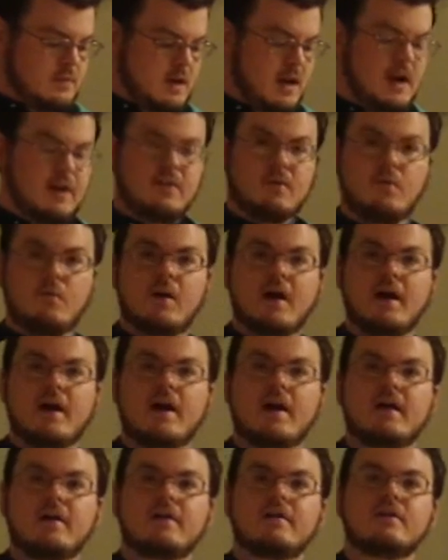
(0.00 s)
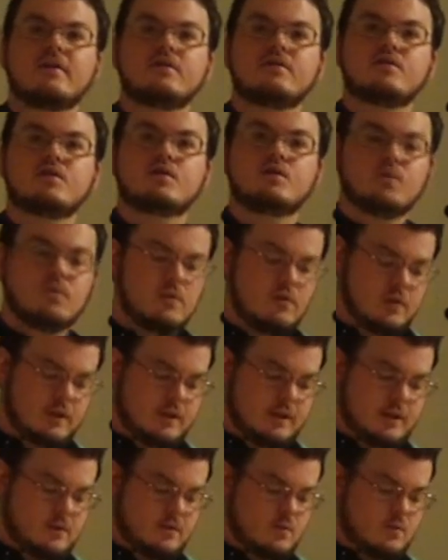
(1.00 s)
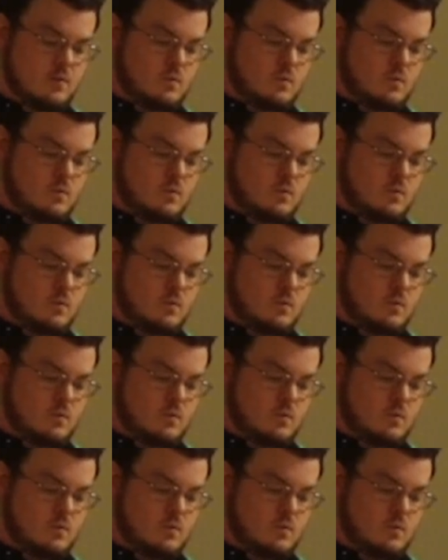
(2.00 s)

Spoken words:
Either way, he surely